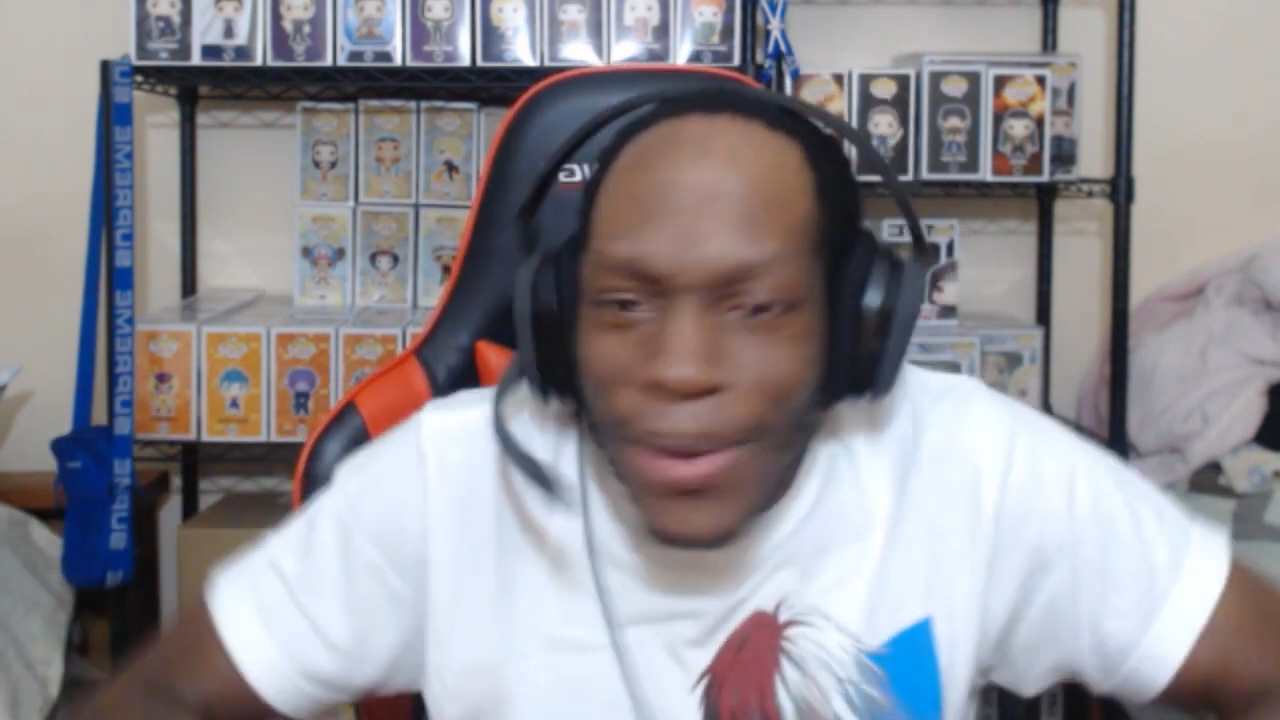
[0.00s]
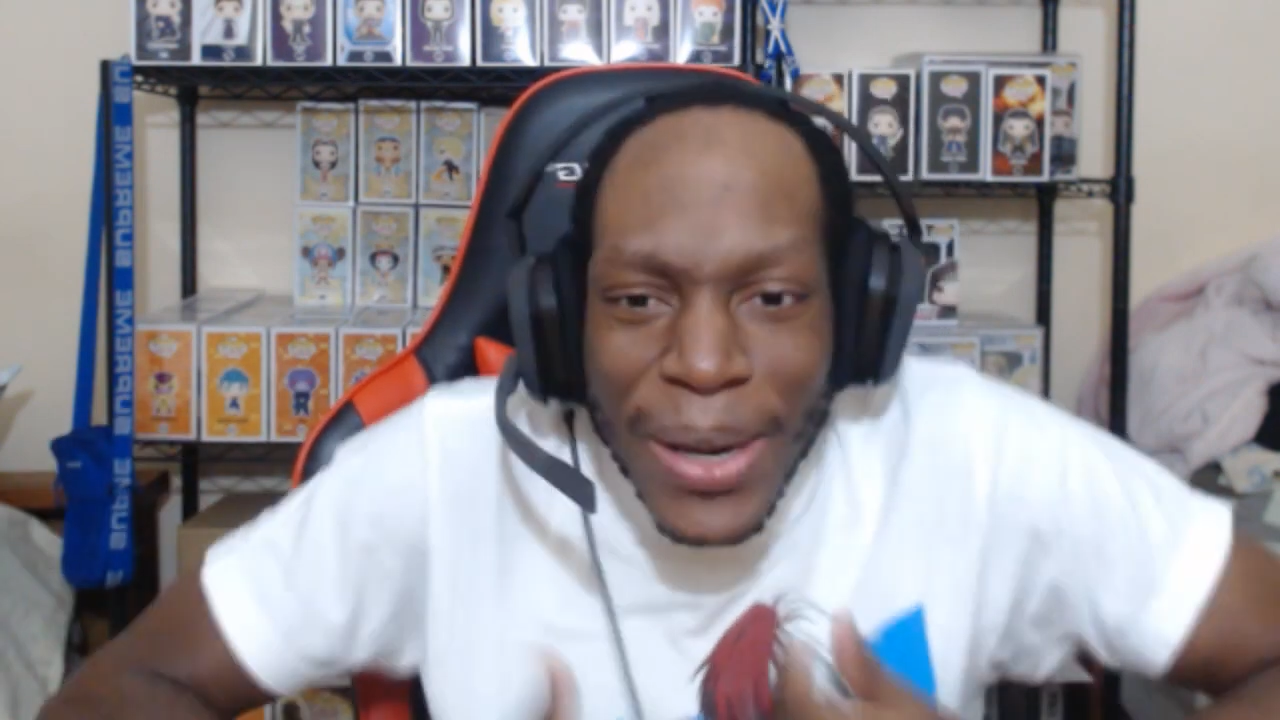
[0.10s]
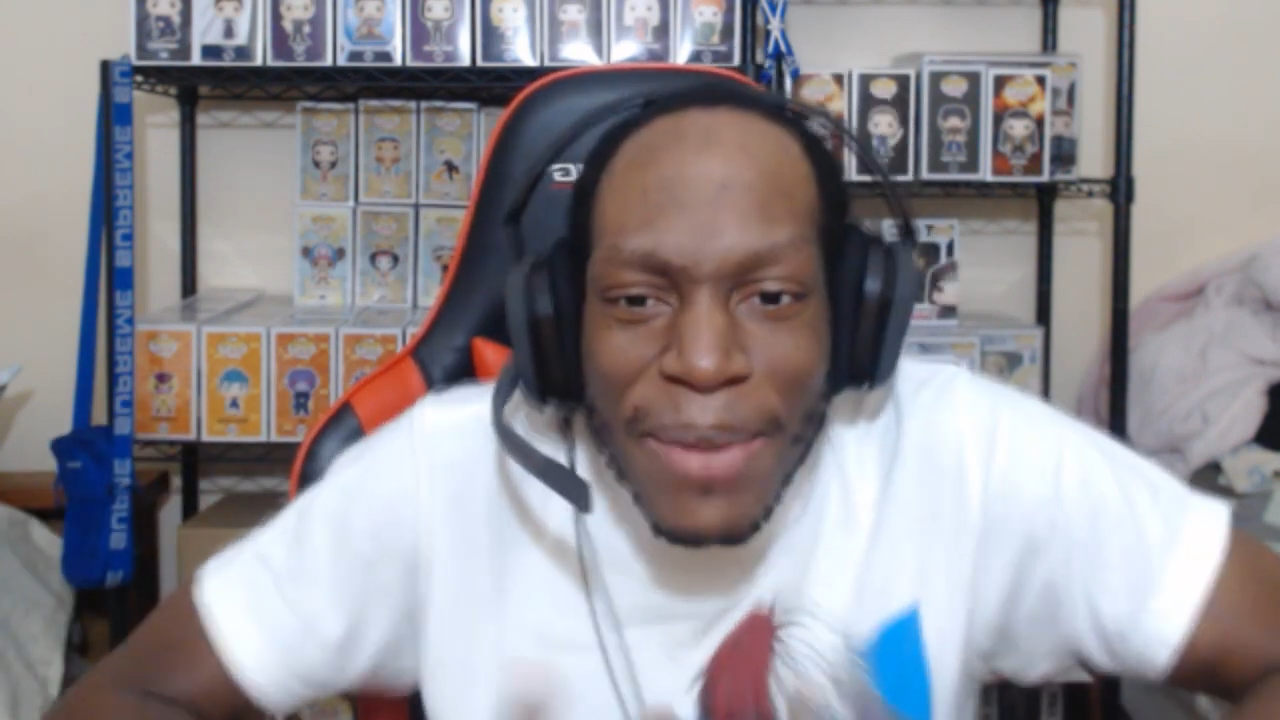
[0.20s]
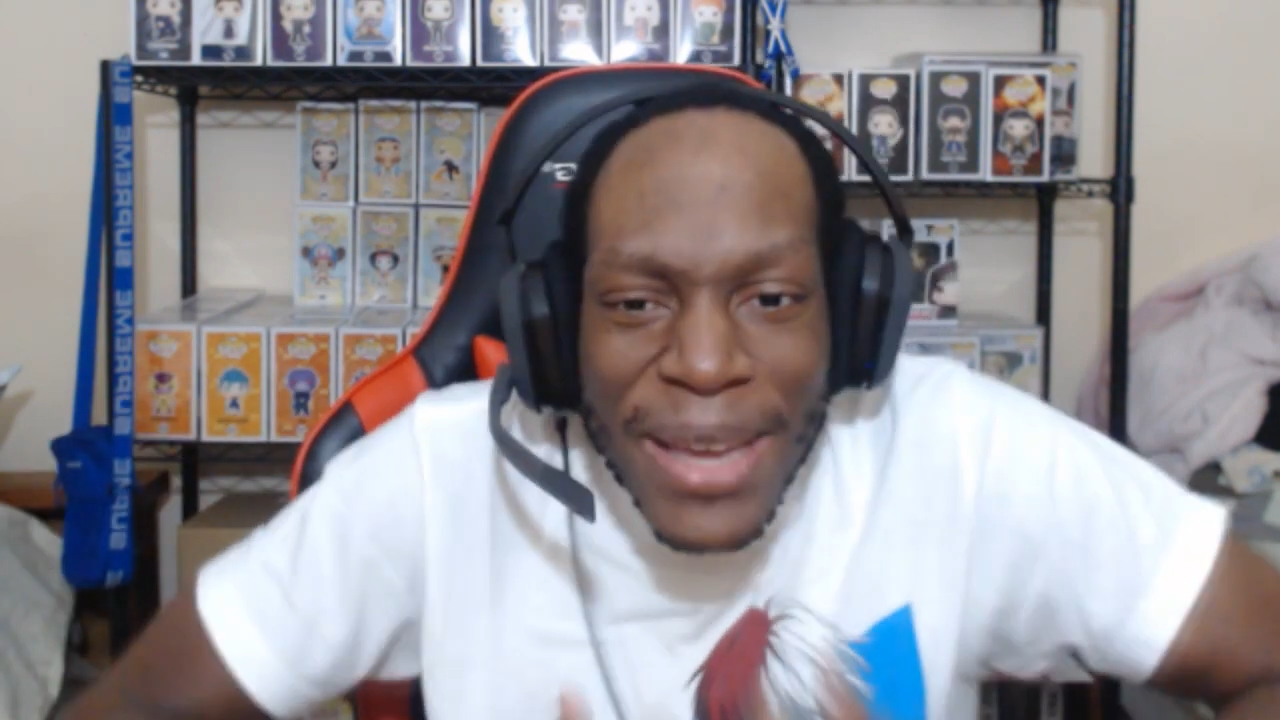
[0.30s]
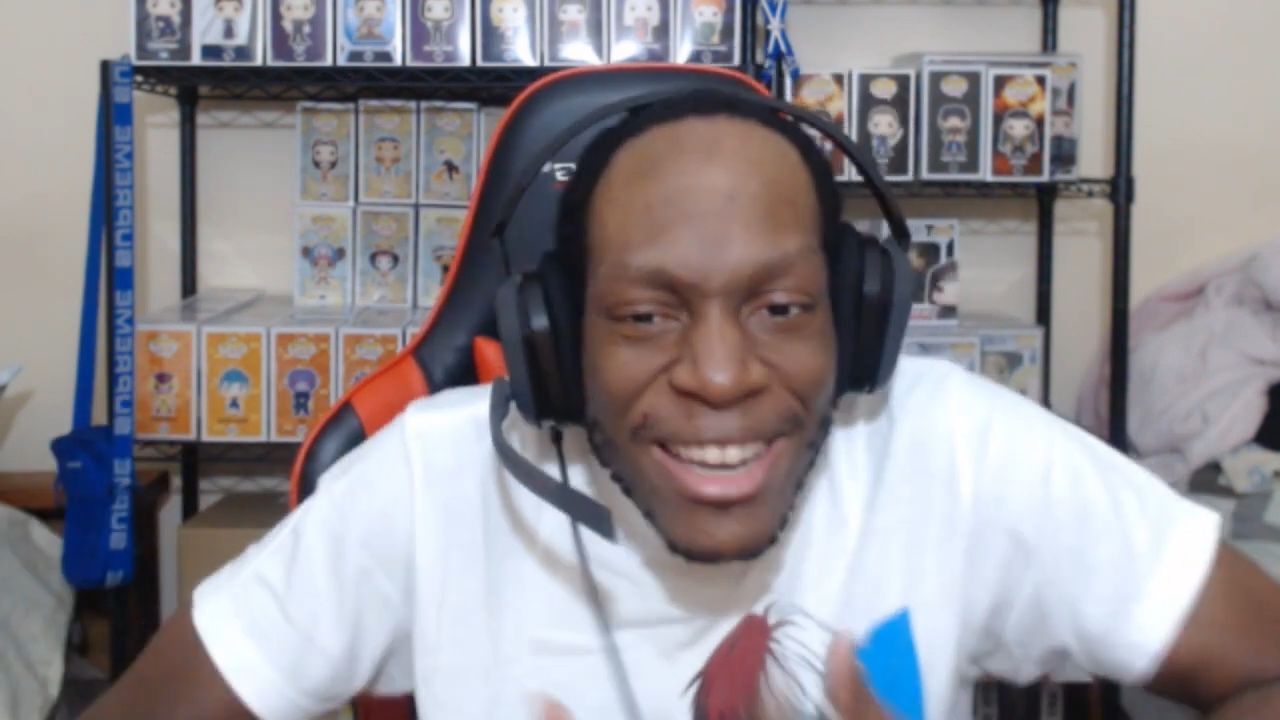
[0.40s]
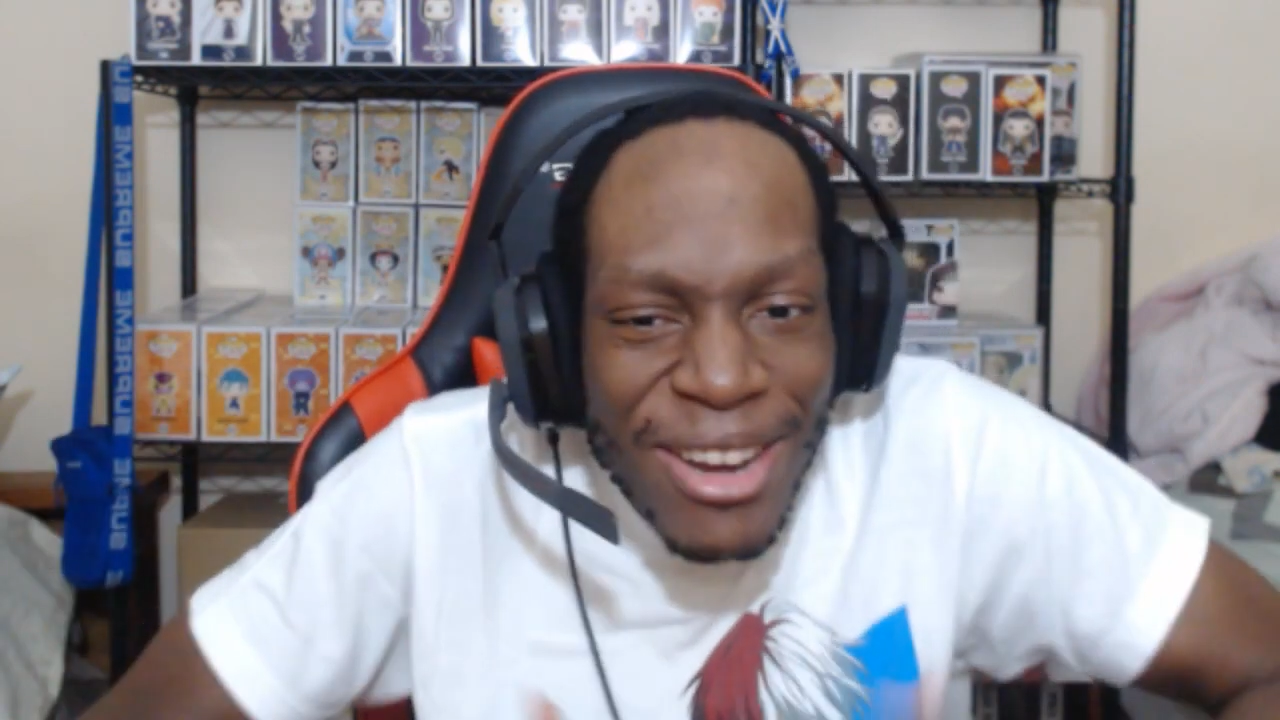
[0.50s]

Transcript: We've been